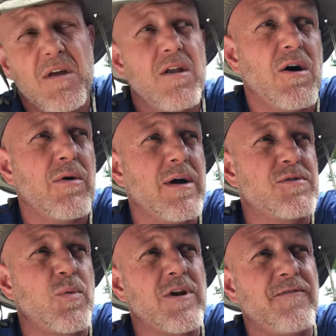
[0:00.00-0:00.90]
you know a
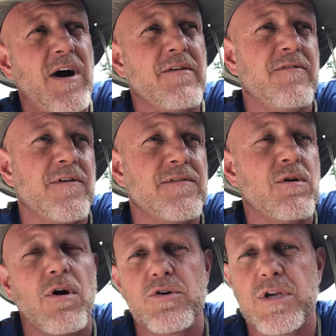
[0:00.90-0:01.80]
25 to 50
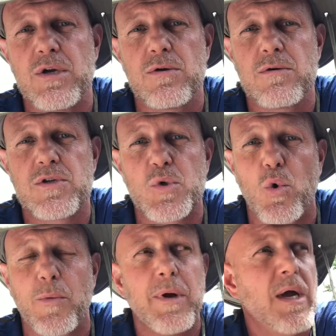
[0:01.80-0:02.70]
or 100 year
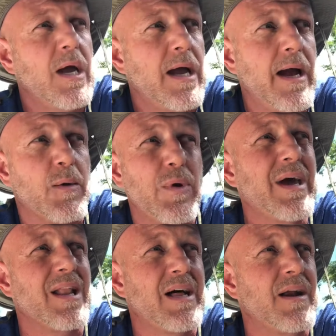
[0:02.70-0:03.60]
storm and we
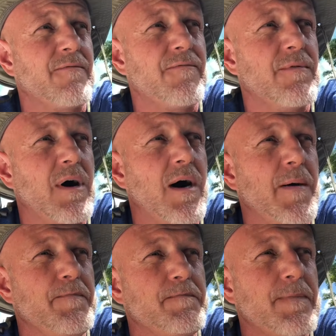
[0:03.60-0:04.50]
get a lot of
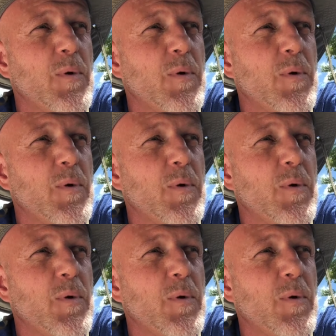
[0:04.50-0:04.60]
um,